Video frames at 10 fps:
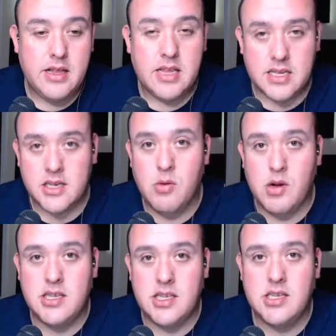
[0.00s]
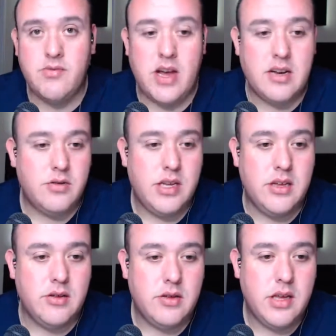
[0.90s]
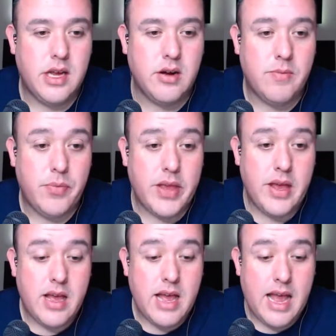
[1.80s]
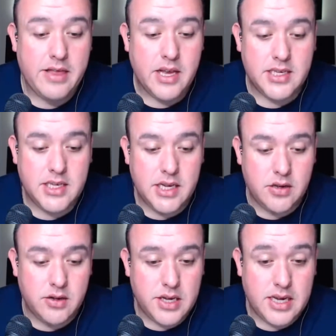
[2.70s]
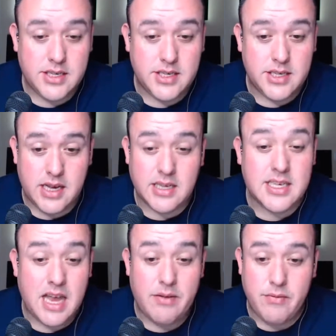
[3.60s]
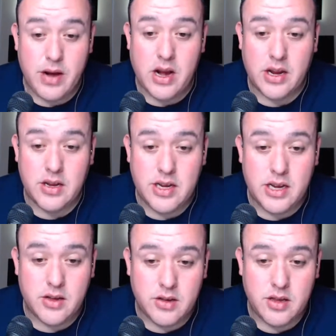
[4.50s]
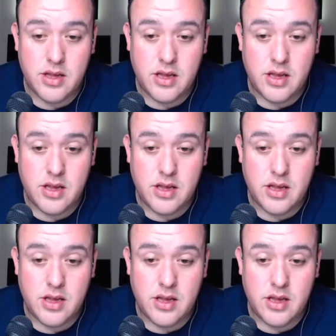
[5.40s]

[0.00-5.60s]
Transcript: let's go on to this final deal here, and this deal is is a very good deal.